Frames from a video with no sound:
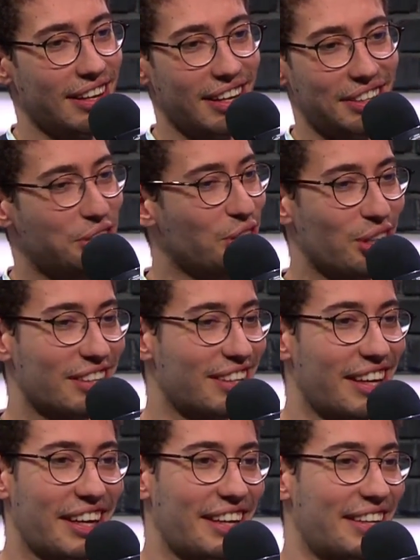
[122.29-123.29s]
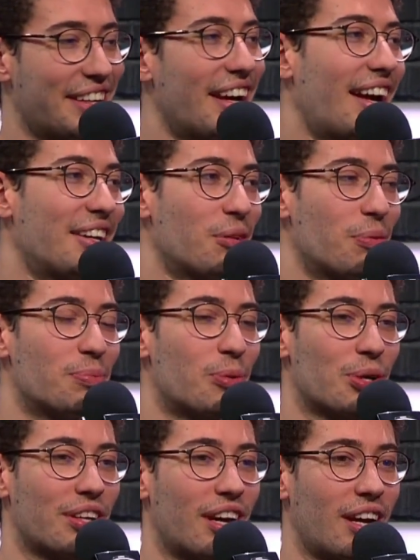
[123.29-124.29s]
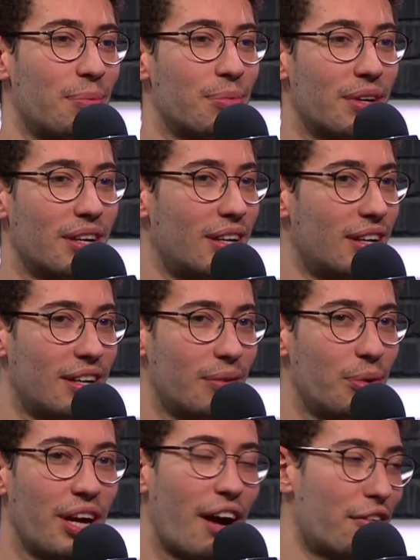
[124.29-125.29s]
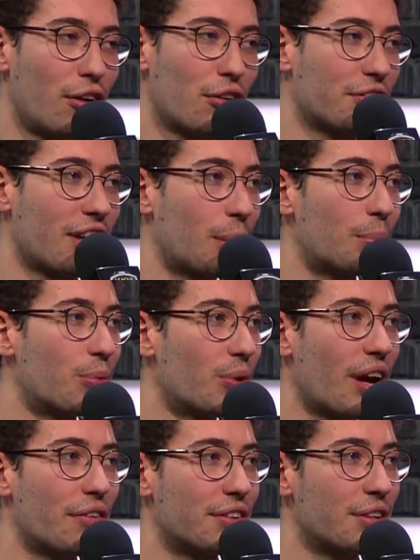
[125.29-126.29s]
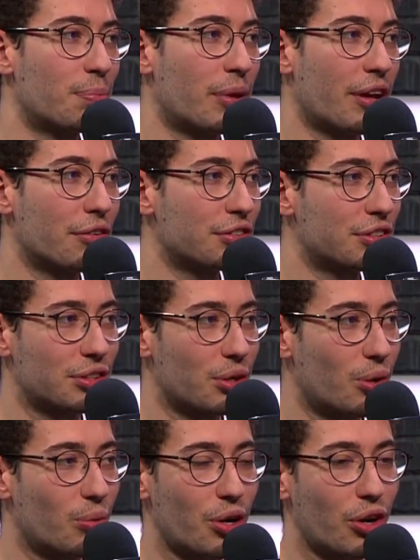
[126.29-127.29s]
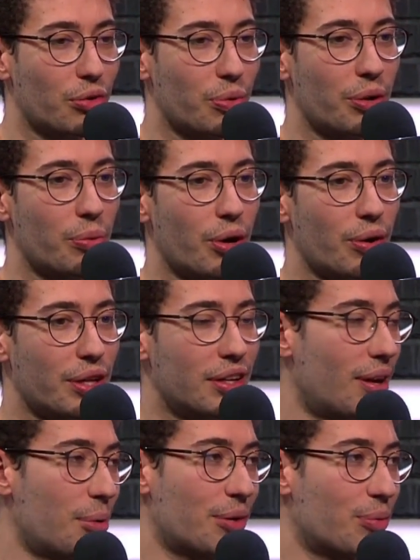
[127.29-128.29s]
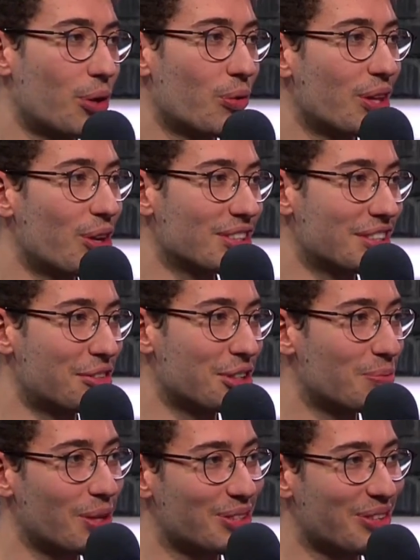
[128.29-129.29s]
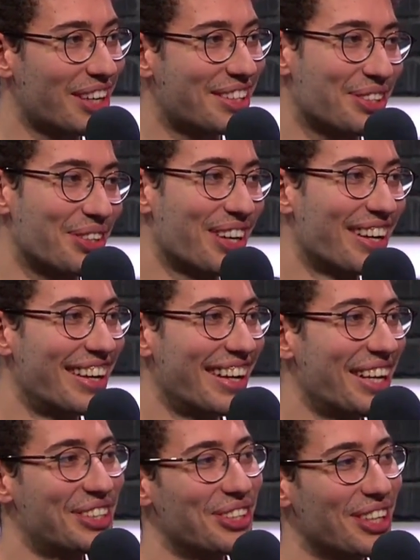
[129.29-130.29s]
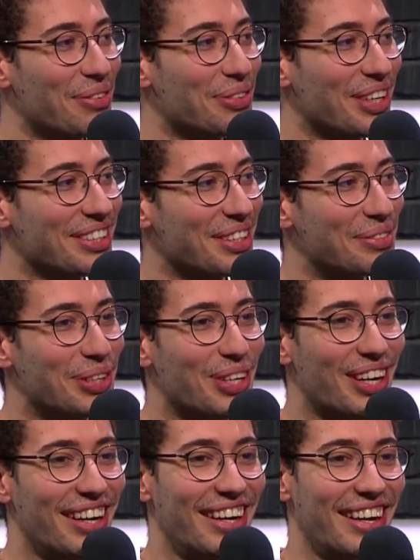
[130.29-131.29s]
It's going to take a little bit more time. We have a lot of time. We have until playoffs, so we're not really worried. I mean, we already lost the first place, right? So it's not up to us anymore.